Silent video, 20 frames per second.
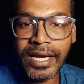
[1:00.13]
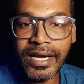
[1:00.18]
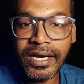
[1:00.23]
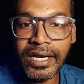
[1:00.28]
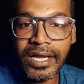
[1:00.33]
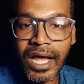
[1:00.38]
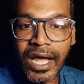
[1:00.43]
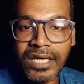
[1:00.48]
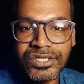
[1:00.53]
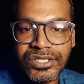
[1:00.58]

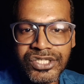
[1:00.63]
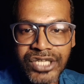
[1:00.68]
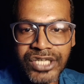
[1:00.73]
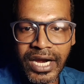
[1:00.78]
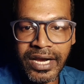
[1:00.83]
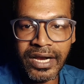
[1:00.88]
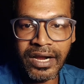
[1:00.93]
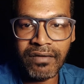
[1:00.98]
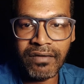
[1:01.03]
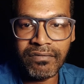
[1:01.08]
India and
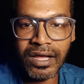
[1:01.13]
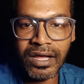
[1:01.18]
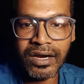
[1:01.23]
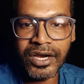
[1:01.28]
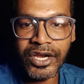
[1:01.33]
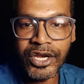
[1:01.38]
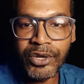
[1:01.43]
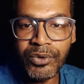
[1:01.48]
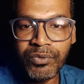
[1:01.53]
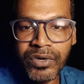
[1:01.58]
China were
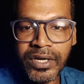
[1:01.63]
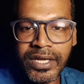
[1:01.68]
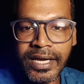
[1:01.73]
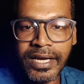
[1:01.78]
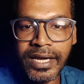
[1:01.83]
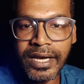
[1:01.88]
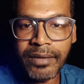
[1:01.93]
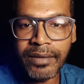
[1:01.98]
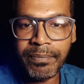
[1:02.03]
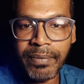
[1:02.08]

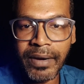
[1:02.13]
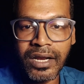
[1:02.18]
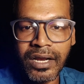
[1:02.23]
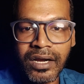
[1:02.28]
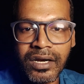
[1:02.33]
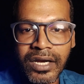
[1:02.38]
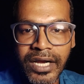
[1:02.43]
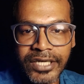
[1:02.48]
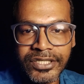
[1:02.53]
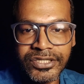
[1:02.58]
newly
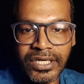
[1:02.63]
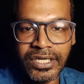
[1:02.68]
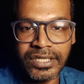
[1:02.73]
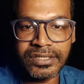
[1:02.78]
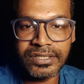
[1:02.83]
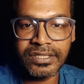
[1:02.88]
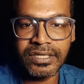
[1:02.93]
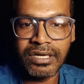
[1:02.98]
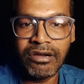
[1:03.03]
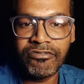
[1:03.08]
independent
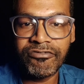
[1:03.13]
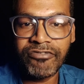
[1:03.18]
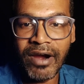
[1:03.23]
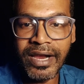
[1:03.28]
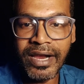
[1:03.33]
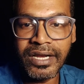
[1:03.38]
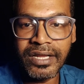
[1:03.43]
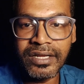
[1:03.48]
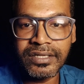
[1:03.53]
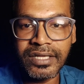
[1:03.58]
nations,
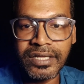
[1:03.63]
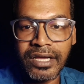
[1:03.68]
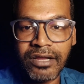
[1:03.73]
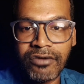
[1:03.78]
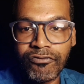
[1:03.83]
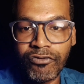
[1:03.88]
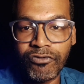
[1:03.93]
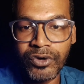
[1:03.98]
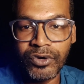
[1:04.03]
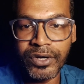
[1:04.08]
finding
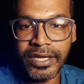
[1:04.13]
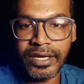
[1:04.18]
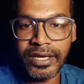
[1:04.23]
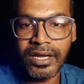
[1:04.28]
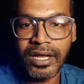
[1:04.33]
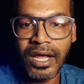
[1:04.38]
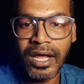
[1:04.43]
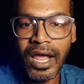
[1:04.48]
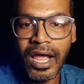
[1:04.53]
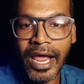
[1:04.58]
their
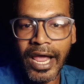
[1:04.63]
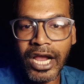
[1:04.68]
footing.